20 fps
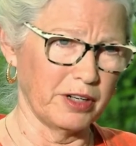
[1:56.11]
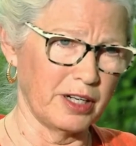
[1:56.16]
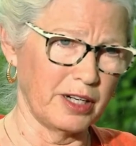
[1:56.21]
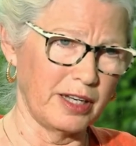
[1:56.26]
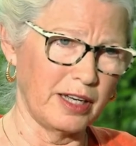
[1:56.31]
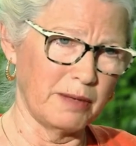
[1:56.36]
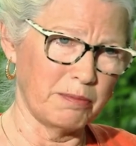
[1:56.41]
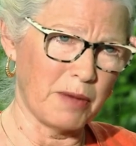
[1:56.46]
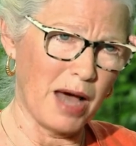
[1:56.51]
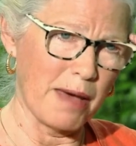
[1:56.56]
and
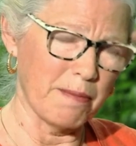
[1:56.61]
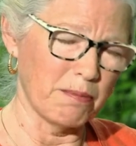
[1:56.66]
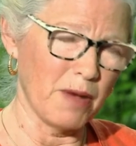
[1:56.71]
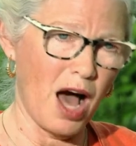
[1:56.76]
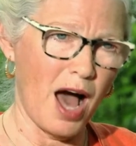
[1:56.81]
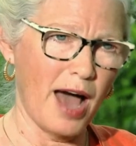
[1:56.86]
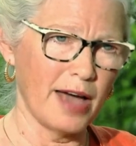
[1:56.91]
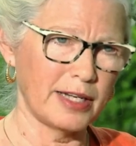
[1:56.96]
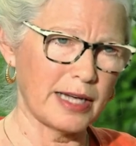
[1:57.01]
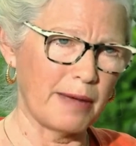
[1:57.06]
in my
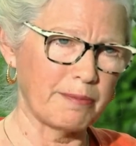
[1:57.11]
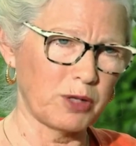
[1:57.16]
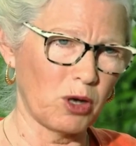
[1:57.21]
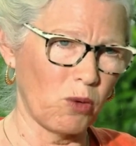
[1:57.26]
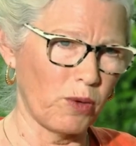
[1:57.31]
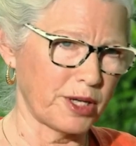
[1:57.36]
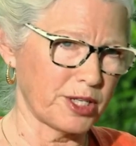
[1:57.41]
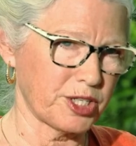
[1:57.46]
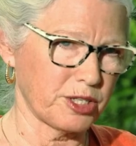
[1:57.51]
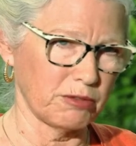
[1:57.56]
mind I'm
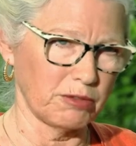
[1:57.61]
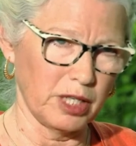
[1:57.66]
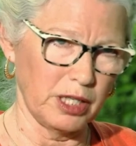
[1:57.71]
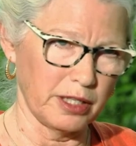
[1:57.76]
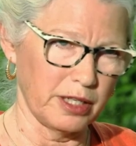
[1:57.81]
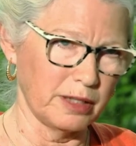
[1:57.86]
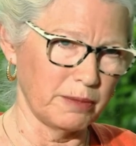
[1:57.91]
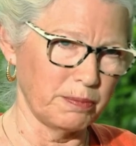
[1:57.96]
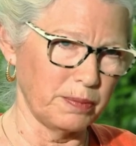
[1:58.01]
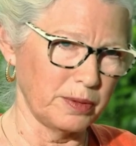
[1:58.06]
going
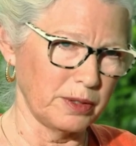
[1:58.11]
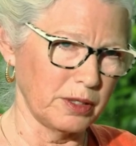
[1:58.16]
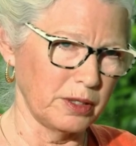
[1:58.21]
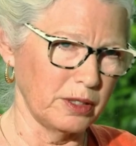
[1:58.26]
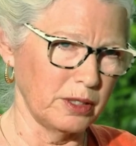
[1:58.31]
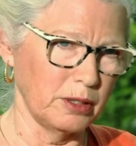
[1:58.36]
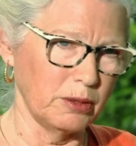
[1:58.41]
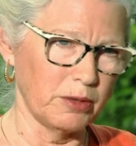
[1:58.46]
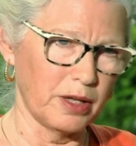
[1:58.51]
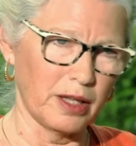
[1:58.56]
cerulean
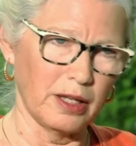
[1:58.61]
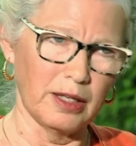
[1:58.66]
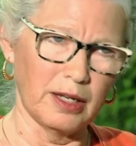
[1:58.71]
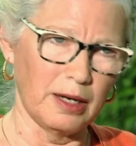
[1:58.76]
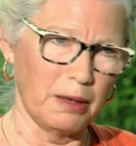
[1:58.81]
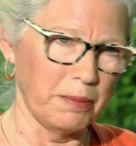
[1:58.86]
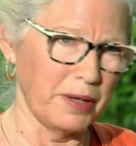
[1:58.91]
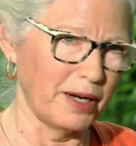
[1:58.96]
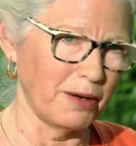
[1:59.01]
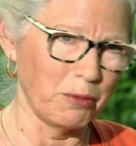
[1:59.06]
blue with a
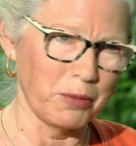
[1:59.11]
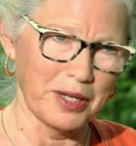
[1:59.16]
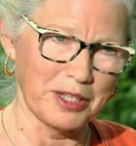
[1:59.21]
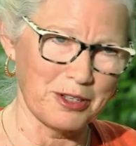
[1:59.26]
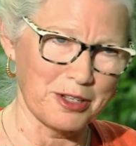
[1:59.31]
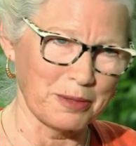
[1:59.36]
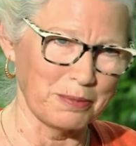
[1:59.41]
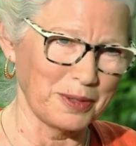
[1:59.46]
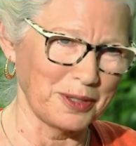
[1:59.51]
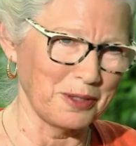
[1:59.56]
little bit of
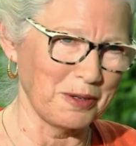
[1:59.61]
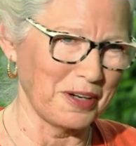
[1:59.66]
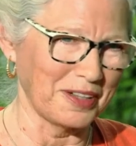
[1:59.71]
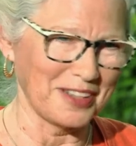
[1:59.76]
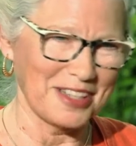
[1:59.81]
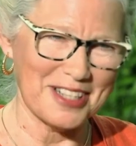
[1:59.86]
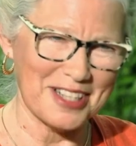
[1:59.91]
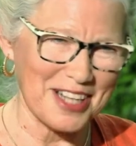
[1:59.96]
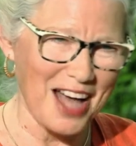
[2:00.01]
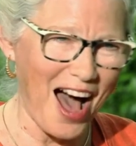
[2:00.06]
Winsor blue on
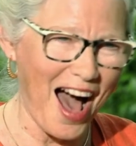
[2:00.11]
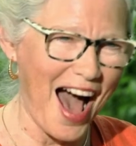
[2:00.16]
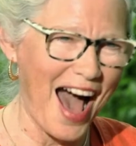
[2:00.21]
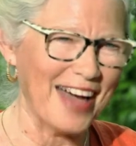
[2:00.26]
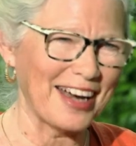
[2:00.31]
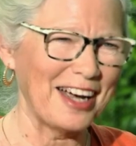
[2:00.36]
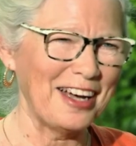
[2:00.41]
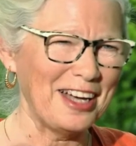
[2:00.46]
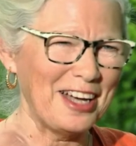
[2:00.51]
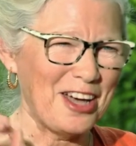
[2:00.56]
the
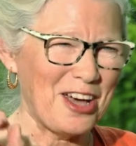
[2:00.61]
side.